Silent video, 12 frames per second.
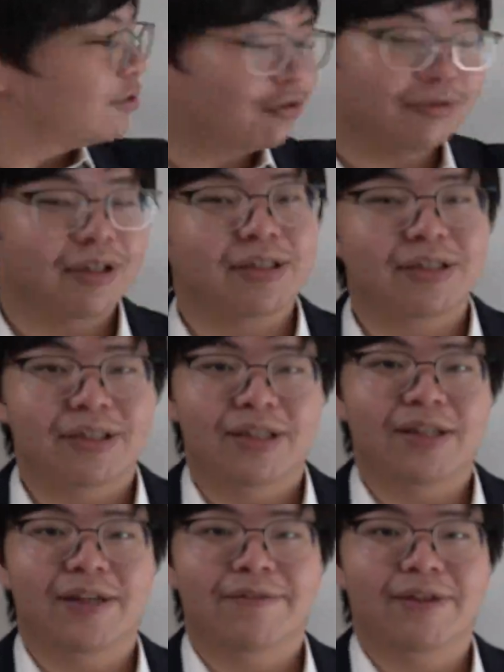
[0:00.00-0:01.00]
2x didn't
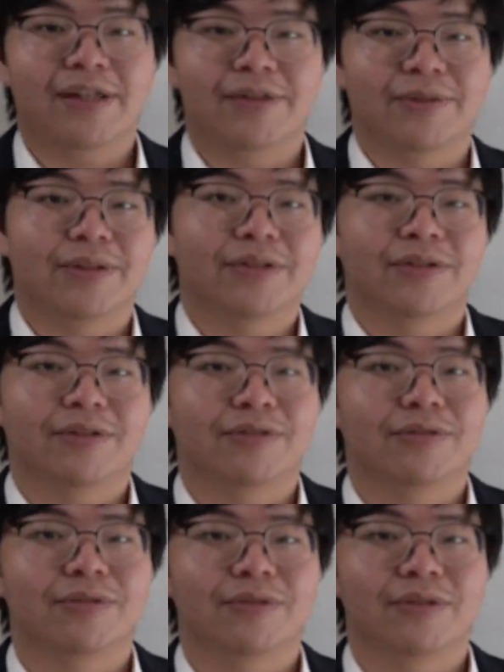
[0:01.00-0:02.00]
have anyone
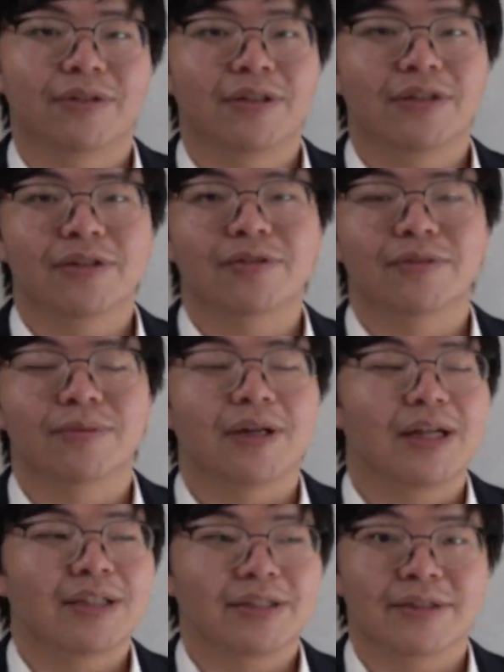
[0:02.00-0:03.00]
to do
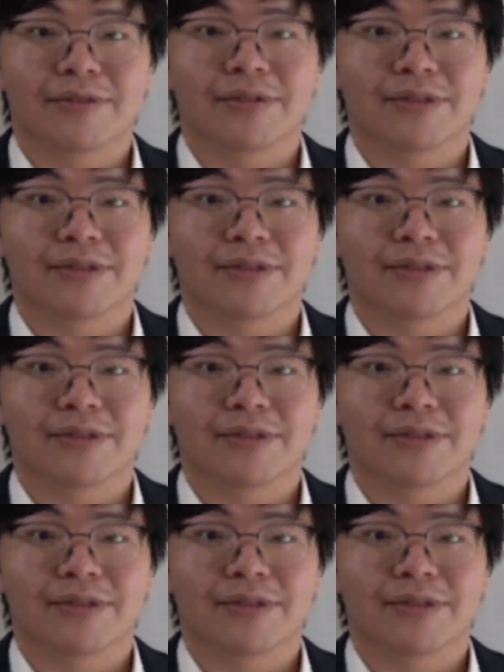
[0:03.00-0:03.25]
addition or